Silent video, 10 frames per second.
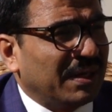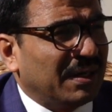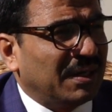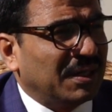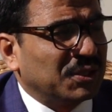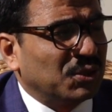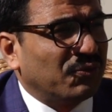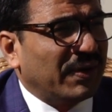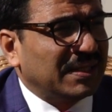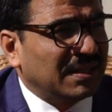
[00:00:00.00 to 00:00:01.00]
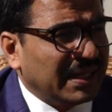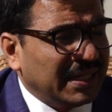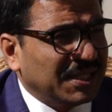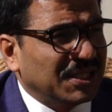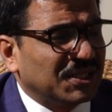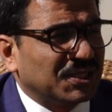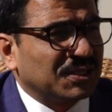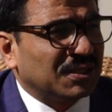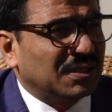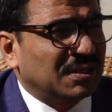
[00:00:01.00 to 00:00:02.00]
whether it is
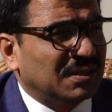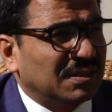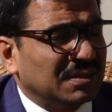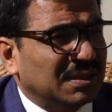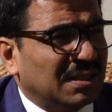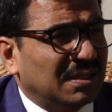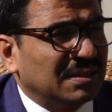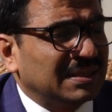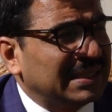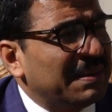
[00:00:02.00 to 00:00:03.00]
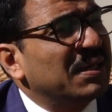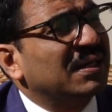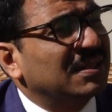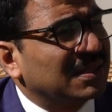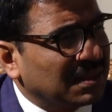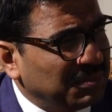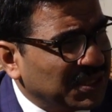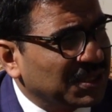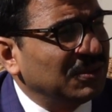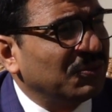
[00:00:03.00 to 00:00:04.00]
the semiconductor
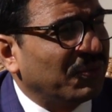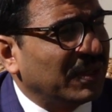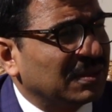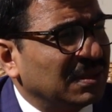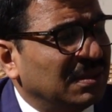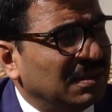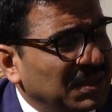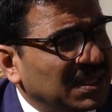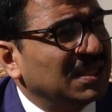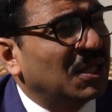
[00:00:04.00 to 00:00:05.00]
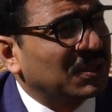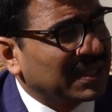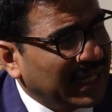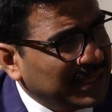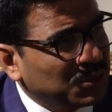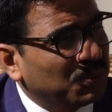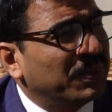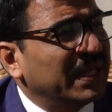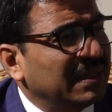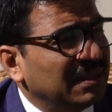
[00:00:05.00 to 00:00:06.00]
mission, where the government is now trying to
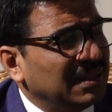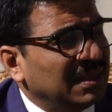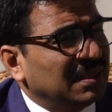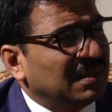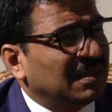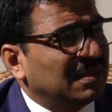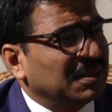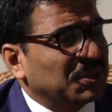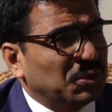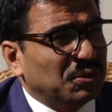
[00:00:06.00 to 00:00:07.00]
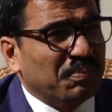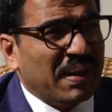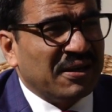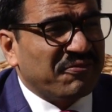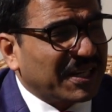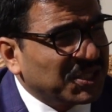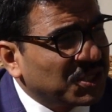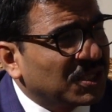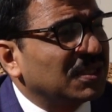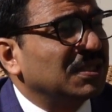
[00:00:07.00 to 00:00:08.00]
bring
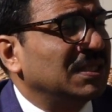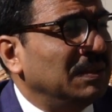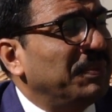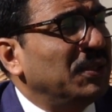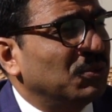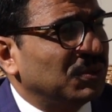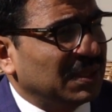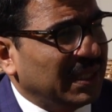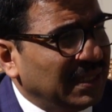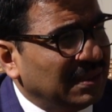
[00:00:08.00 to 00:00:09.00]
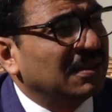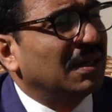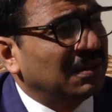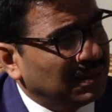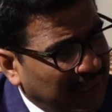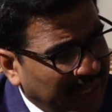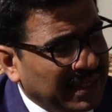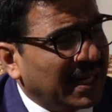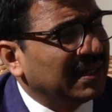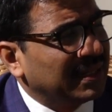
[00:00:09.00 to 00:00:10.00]
manufacture CPUs in
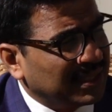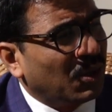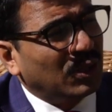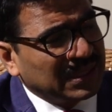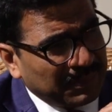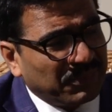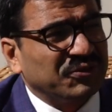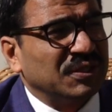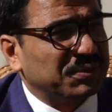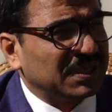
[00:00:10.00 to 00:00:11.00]
and let's say all type of chips